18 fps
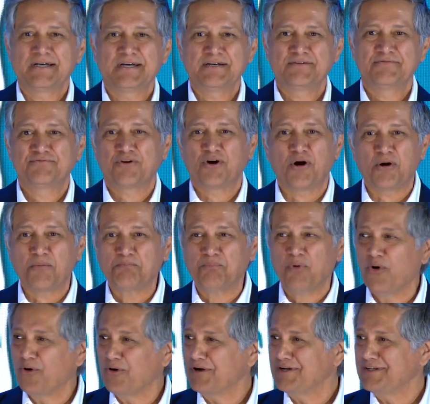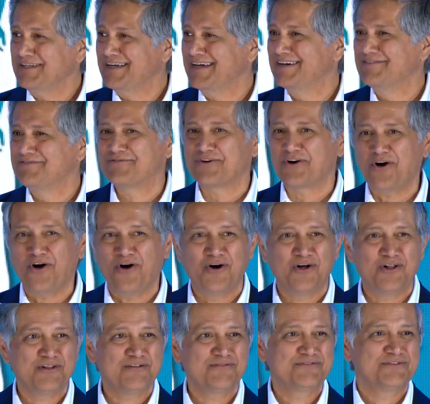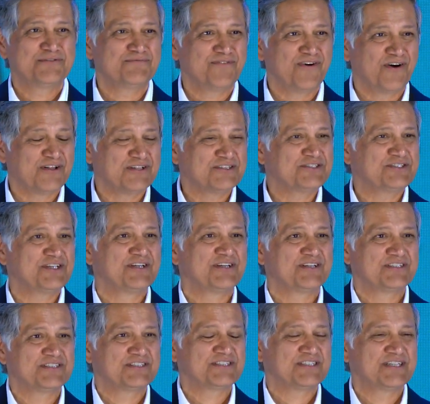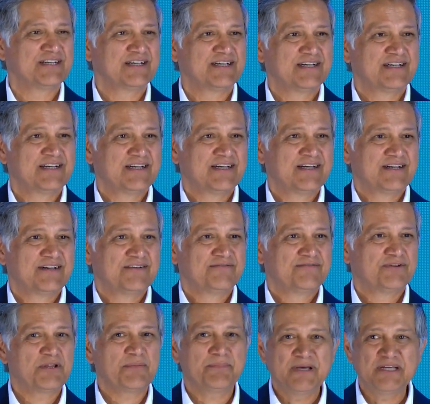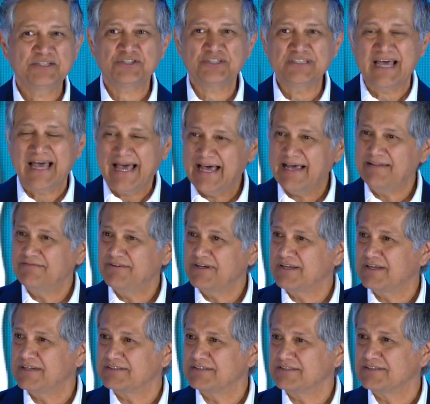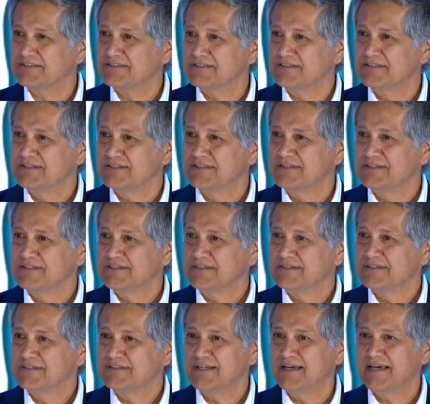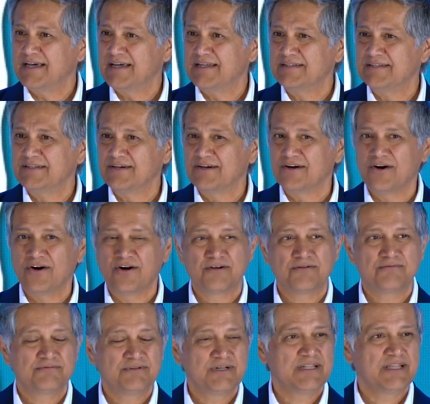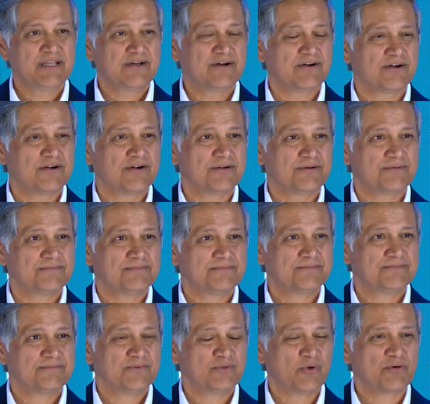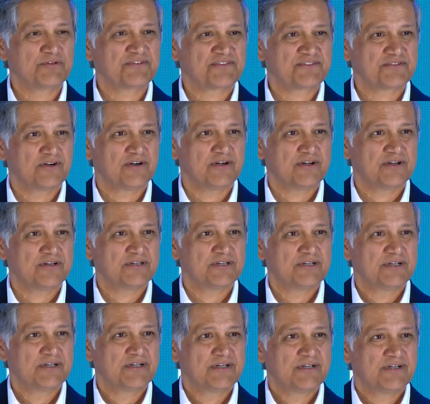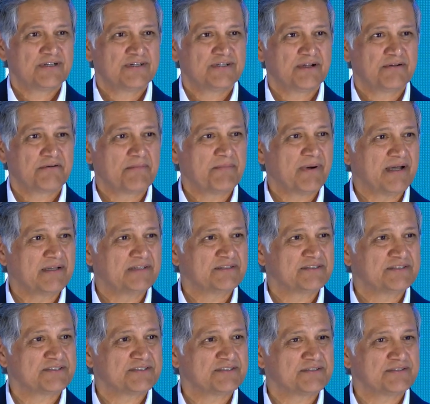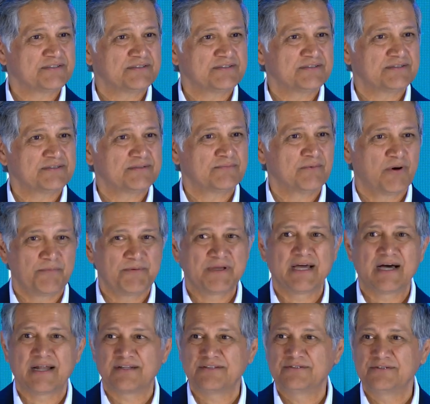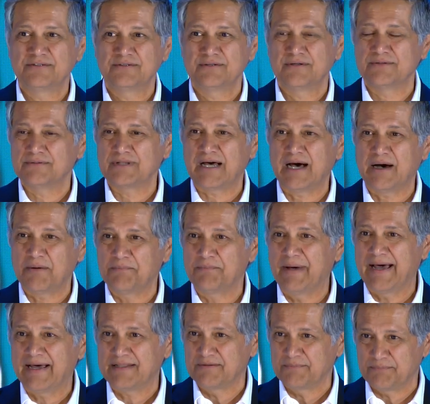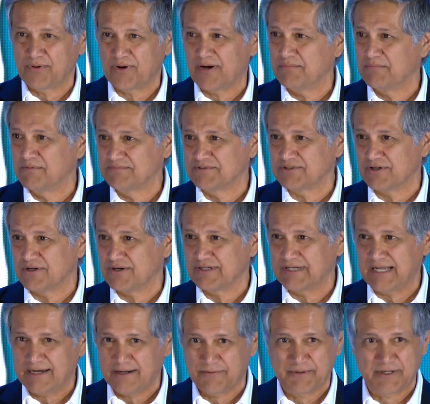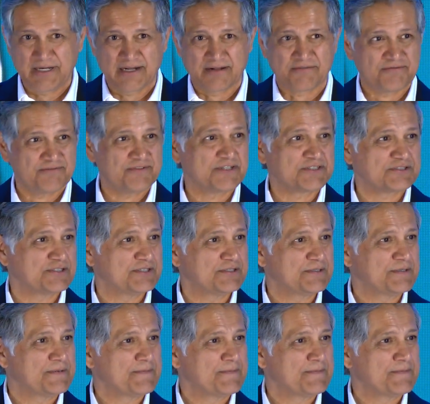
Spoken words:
For our board, for all of the volunteers, for the patient advocates that are really our North Star, they remind us what we got to do and how bad the problems are and how we got to fix it.